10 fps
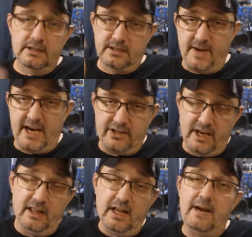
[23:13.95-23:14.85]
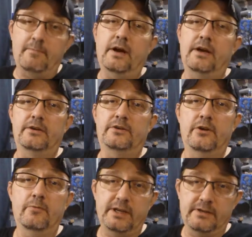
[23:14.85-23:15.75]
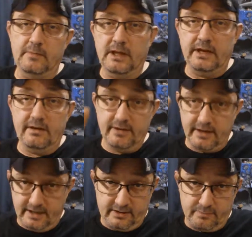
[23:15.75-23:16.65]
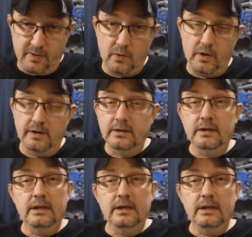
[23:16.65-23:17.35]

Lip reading: Smash that like button to show me some love and support.